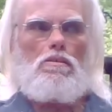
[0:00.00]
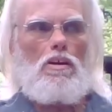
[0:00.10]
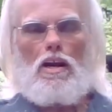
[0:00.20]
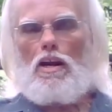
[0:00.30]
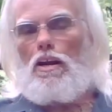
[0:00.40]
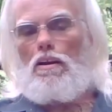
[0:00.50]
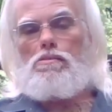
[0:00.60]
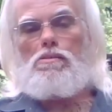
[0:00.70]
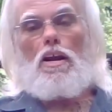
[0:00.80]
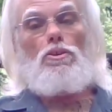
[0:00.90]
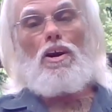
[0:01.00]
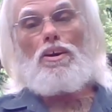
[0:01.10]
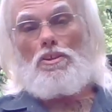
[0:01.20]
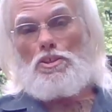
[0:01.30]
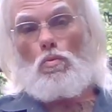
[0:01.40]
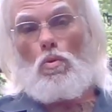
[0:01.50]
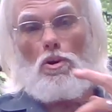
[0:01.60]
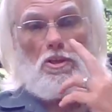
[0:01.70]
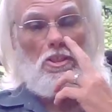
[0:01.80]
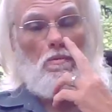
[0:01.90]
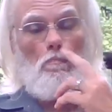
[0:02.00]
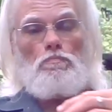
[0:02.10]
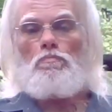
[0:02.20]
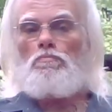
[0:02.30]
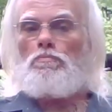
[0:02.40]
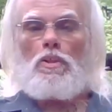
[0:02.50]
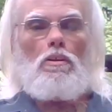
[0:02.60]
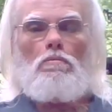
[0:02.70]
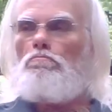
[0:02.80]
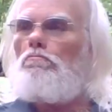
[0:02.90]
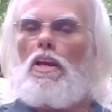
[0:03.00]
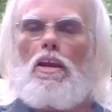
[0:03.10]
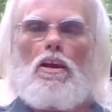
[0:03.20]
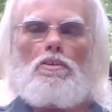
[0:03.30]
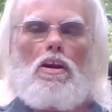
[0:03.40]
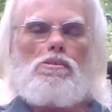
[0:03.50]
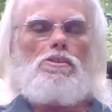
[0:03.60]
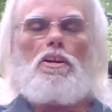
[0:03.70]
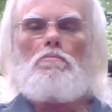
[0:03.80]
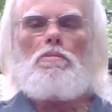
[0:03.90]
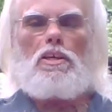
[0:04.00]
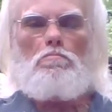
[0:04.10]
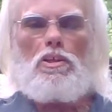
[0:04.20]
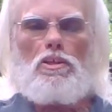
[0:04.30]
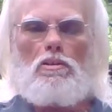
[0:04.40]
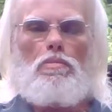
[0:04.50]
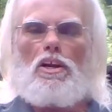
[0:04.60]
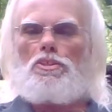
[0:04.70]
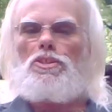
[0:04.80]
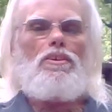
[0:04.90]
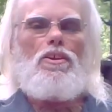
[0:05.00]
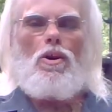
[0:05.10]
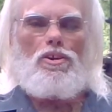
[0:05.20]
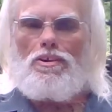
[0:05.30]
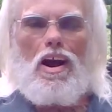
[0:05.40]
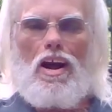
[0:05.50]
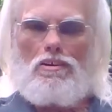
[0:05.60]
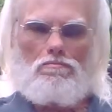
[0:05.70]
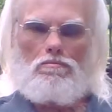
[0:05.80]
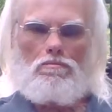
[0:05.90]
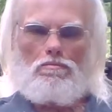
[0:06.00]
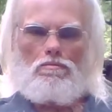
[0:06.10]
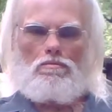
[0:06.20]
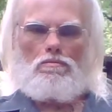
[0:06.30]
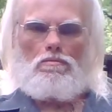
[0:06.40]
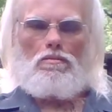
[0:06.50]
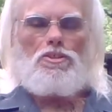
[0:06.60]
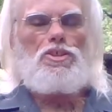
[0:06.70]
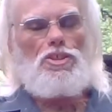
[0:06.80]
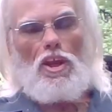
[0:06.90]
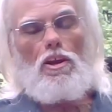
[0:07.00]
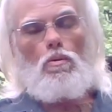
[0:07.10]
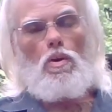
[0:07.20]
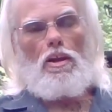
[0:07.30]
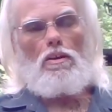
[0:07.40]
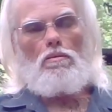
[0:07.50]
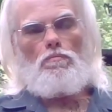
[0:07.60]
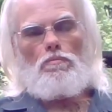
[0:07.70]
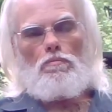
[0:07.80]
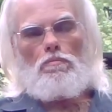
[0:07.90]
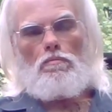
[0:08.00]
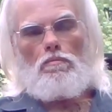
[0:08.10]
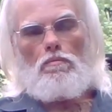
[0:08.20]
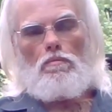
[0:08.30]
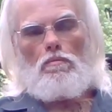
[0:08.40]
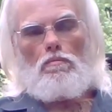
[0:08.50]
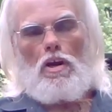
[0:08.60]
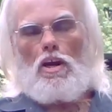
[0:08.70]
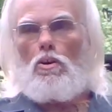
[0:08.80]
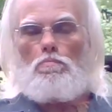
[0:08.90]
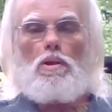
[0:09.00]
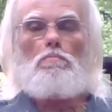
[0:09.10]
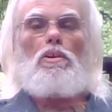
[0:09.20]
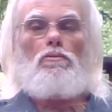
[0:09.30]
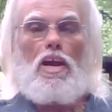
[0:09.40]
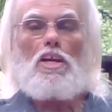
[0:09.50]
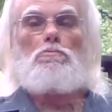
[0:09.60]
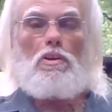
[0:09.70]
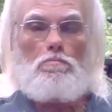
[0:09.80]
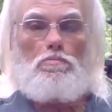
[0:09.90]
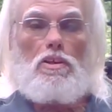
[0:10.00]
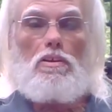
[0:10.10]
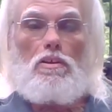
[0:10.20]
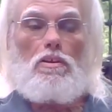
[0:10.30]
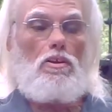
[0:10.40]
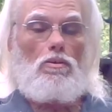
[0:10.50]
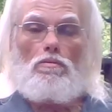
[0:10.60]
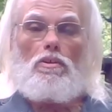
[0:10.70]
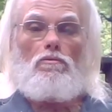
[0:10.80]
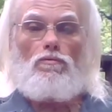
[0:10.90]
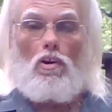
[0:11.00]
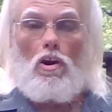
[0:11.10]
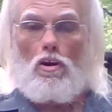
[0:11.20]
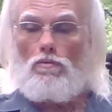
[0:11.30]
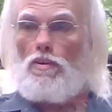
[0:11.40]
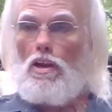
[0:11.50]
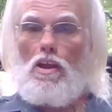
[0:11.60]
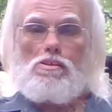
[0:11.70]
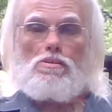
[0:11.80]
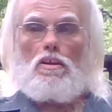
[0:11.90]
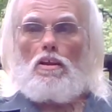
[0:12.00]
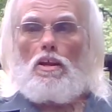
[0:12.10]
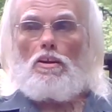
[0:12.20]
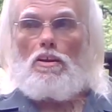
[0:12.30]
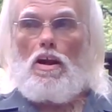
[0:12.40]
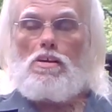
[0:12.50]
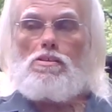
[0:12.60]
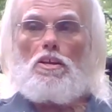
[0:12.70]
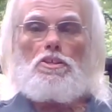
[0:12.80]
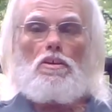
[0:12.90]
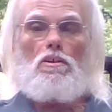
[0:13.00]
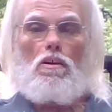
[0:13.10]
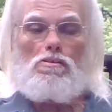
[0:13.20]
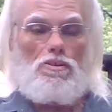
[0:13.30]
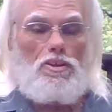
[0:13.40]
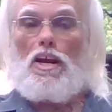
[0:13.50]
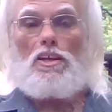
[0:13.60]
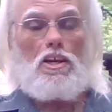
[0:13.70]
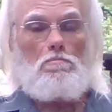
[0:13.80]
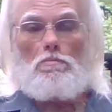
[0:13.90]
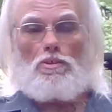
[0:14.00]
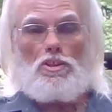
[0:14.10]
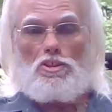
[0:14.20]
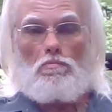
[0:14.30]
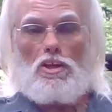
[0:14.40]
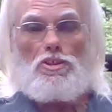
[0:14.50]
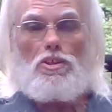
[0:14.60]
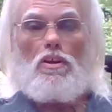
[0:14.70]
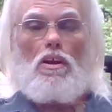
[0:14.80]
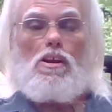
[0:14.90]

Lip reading: I know how this works and you're going to make $1 million. No, you're not. Stay away. I know people that have asked me to be, involved, and they say, you got to come up with this much.